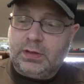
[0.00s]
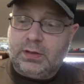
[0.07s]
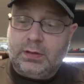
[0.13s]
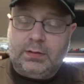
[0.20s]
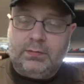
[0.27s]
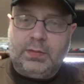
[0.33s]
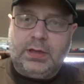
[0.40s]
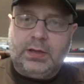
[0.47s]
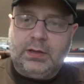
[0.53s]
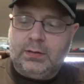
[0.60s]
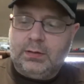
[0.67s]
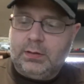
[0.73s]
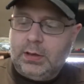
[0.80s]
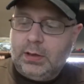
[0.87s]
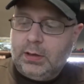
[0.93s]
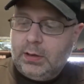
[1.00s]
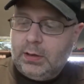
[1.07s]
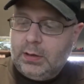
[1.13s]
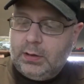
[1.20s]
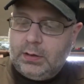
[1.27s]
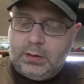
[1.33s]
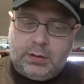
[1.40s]
but they did make it.
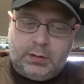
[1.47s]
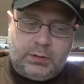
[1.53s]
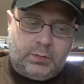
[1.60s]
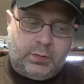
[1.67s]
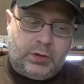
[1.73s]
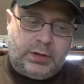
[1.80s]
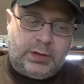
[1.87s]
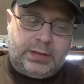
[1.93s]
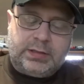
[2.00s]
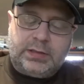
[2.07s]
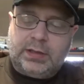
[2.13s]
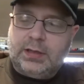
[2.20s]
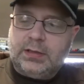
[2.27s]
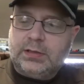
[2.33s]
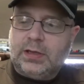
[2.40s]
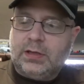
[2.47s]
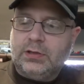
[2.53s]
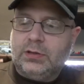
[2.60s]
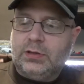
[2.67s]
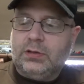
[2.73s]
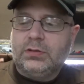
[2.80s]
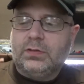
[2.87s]
They're pretty nice dice. I
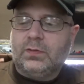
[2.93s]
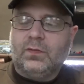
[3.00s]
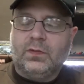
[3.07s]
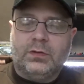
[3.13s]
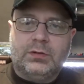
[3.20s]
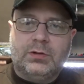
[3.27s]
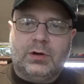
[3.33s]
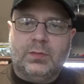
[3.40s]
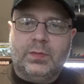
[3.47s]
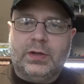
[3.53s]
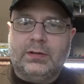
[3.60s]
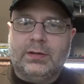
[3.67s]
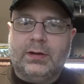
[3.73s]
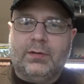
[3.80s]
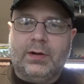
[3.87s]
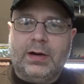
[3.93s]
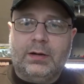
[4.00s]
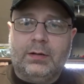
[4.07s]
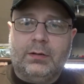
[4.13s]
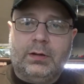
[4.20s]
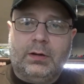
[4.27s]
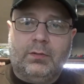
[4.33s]
actually used them for the tournament.
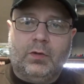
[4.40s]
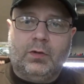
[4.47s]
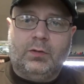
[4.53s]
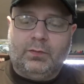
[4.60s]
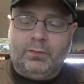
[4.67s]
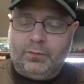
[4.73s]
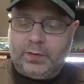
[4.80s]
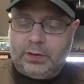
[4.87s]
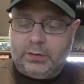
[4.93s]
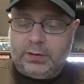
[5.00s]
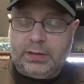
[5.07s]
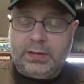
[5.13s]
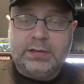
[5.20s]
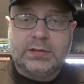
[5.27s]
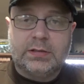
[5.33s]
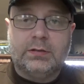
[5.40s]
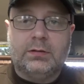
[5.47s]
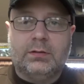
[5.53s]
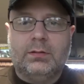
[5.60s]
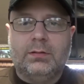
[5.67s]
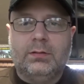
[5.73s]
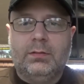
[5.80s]
They rolled fairly
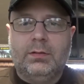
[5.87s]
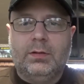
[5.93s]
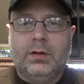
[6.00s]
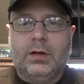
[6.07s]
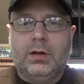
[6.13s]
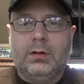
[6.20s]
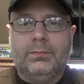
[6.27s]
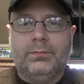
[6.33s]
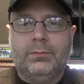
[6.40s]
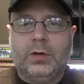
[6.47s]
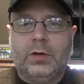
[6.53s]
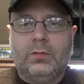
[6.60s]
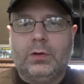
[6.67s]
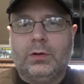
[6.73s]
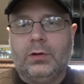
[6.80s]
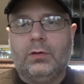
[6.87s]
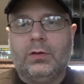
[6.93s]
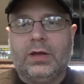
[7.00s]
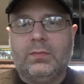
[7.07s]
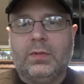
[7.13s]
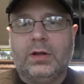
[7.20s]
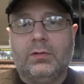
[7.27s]
decent. You wouldn't know
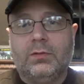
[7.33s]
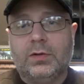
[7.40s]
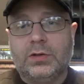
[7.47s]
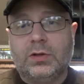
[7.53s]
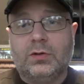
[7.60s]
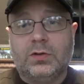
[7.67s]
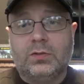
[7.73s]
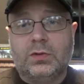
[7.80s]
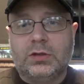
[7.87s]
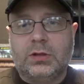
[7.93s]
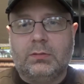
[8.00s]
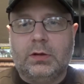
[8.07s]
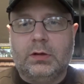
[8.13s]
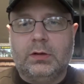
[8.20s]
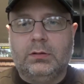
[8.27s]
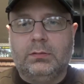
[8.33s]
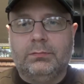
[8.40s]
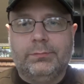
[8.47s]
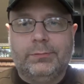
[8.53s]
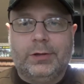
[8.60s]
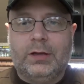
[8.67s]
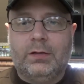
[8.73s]
that by the results, which I'm going to
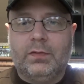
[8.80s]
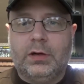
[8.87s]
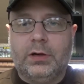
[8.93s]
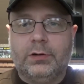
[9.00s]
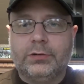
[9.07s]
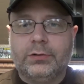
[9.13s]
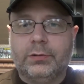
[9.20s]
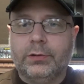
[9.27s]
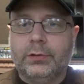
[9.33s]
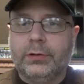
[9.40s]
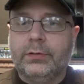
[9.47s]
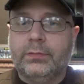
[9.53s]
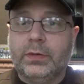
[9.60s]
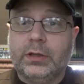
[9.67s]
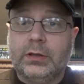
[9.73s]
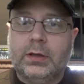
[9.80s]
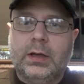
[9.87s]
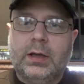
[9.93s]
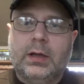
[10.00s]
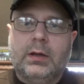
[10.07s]
give you here shortly, but